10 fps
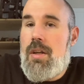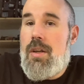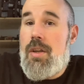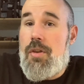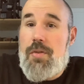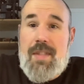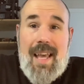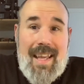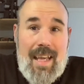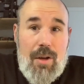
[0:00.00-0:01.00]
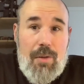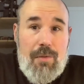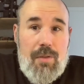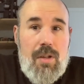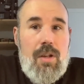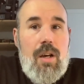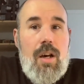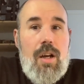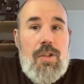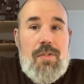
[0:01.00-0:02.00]
use the heck out of,
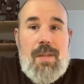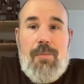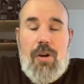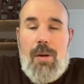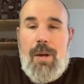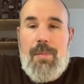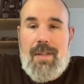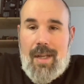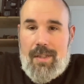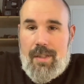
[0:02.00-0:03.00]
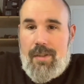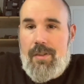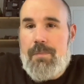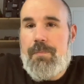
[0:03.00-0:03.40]
use them for all my metallics.